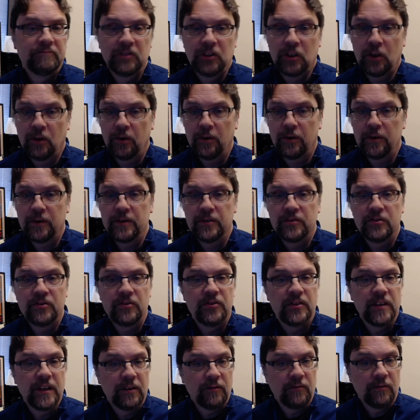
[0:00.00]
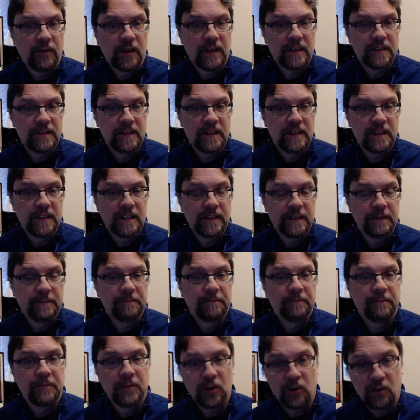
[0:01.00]
courage, generosity,
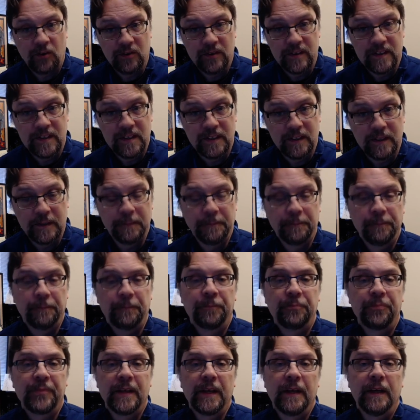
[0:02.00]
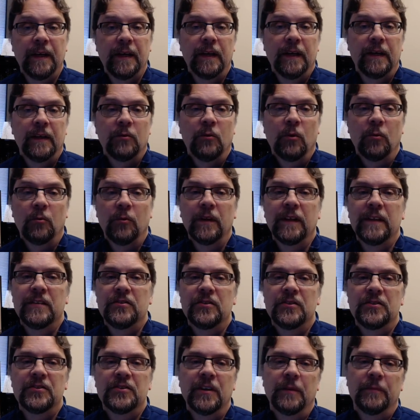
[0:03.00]
courtesy, were really
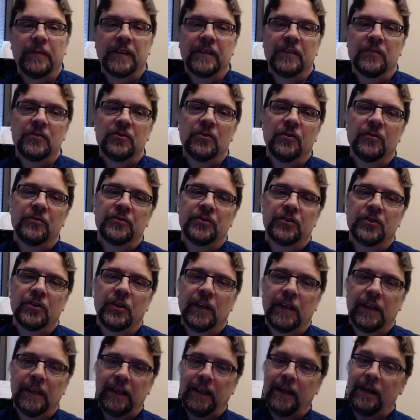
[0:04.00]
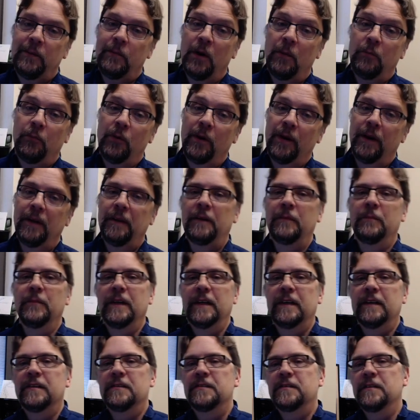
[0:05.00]
just something the church came up with
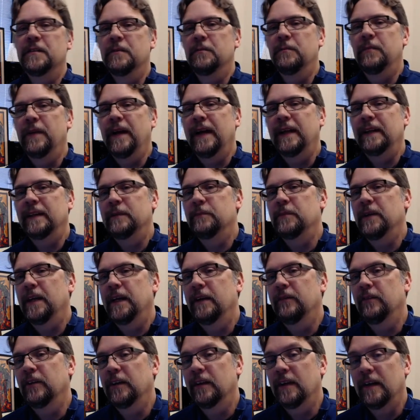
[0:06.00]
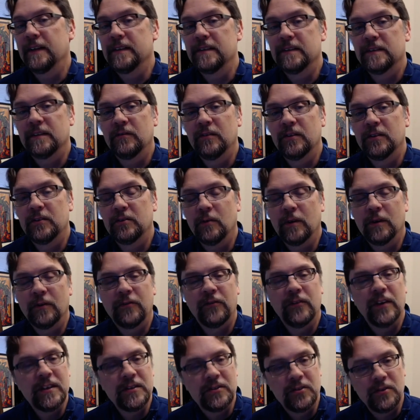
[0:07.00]
because of the badly behaving knights of the 12th
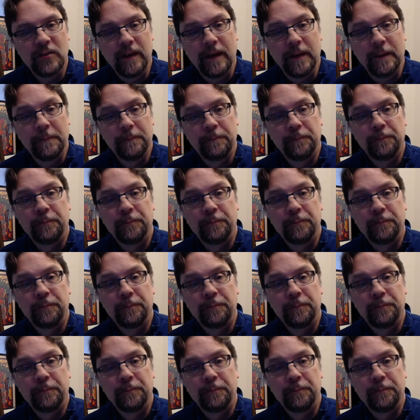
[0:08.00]
century.